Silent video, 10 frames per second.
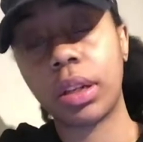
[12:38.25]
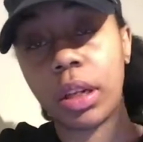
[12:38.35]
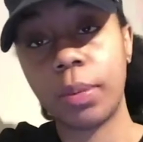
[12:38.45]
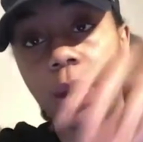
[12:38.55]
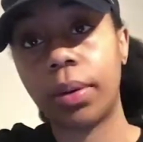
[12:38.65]

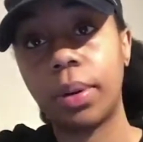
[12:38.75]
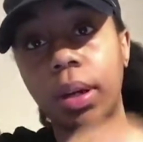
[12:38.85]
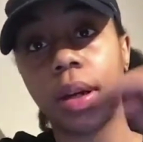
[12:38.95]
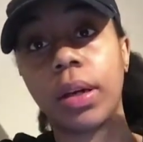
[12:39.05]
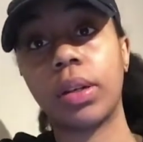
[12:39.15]
keep
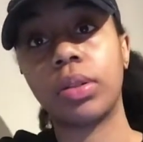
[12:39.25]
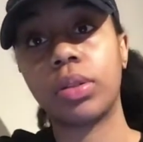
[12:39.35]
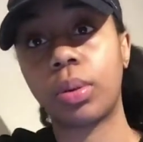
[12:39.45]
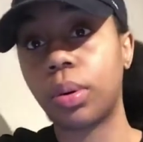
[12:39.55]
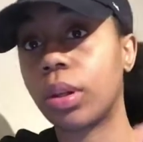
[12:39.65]
going
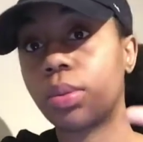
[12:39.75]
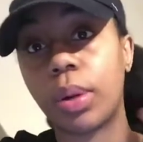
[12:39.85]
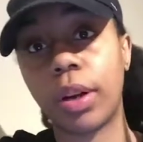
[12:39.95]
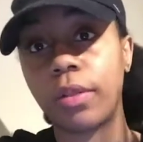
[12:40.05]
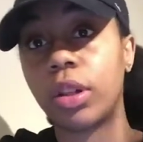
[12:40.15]
towards
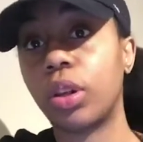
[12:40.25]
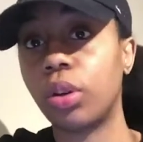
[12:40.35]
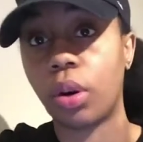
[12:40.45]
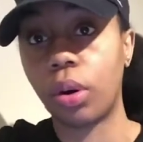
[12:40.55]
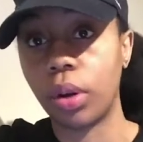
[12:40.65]
whatever your
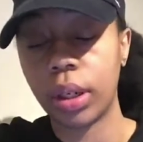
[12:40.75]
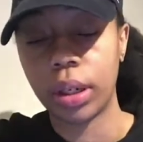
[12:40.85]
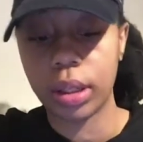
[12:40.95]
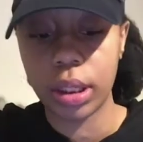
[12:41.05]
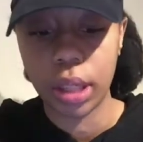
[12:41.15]
goal
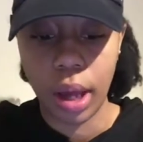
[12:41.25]
is.